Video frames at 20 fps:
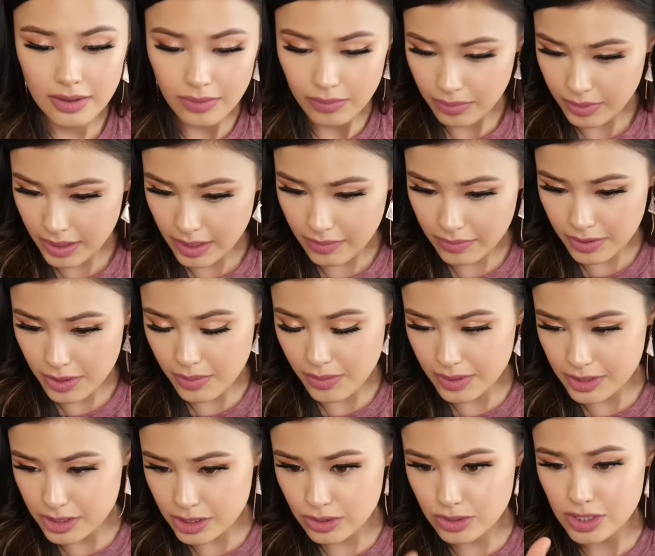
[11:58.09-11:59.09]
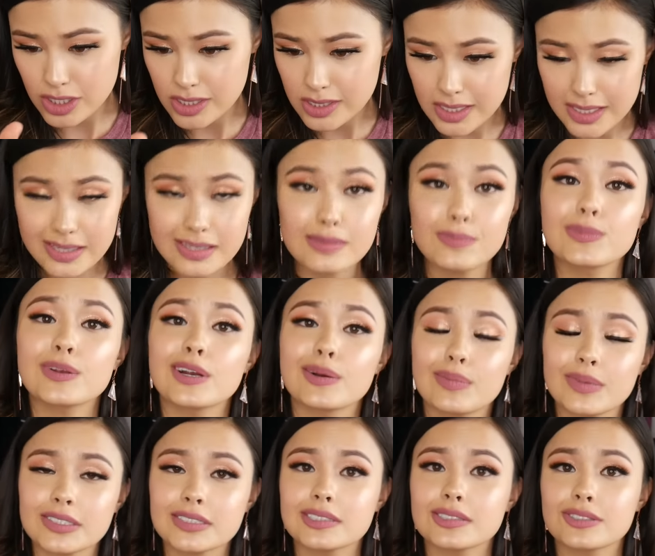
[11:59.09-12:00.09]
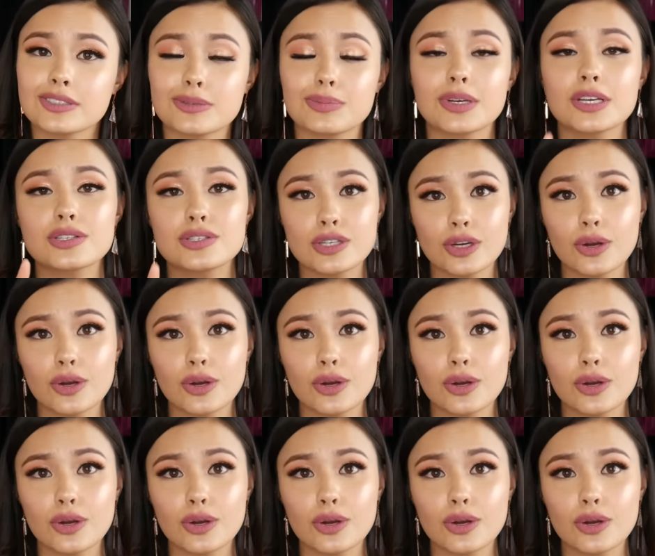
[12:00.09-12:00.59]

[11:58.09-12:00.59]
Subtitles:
Whatever you want to do, just experiment a little bit.